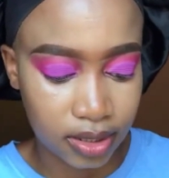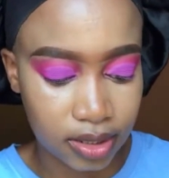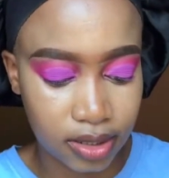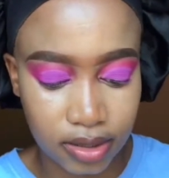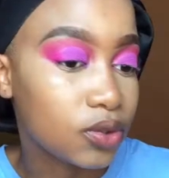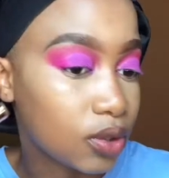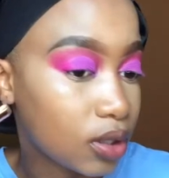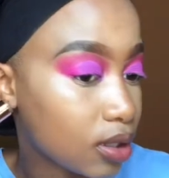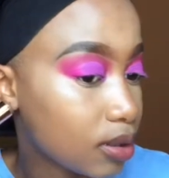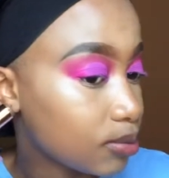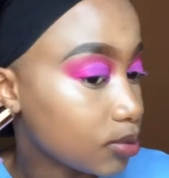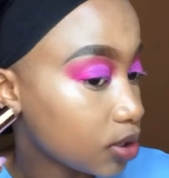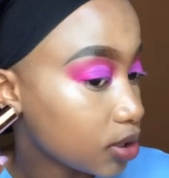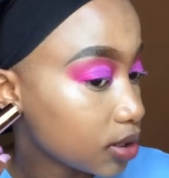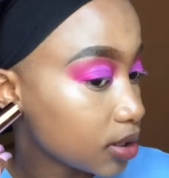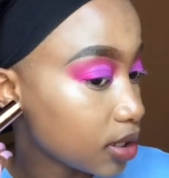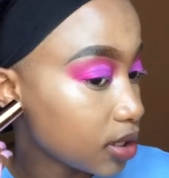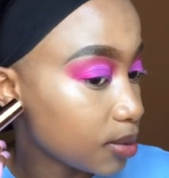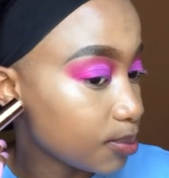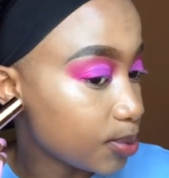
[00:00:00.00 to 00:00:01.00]
So I'm
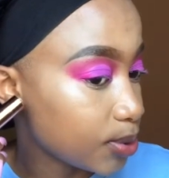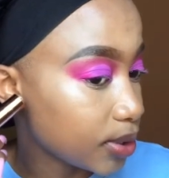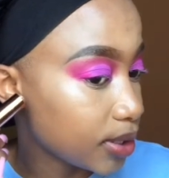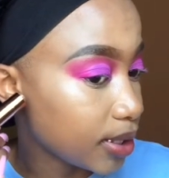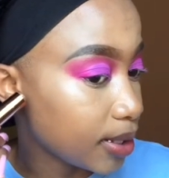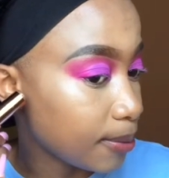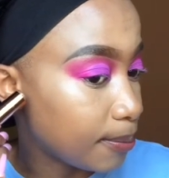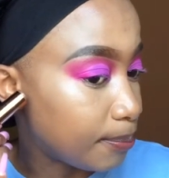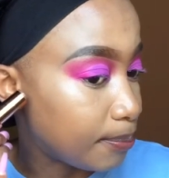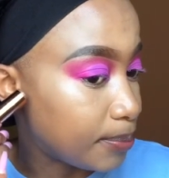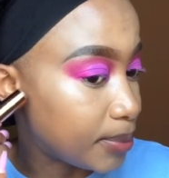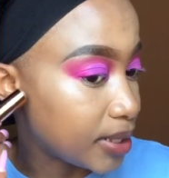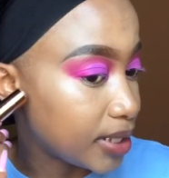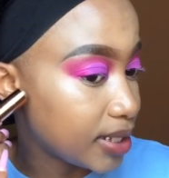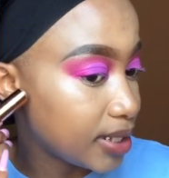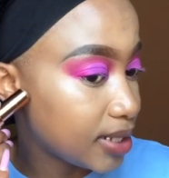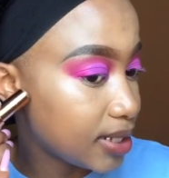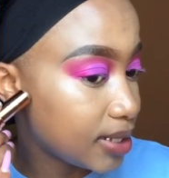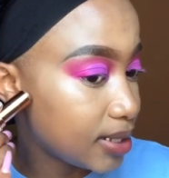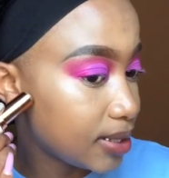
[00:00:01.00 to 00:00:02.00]
just gonna put a
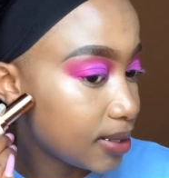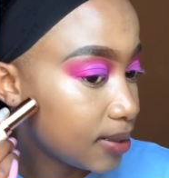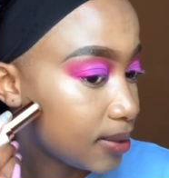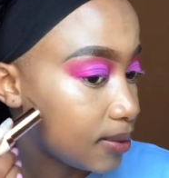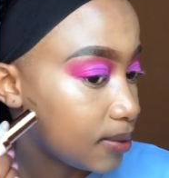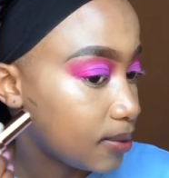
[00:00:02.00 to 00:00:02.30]
bit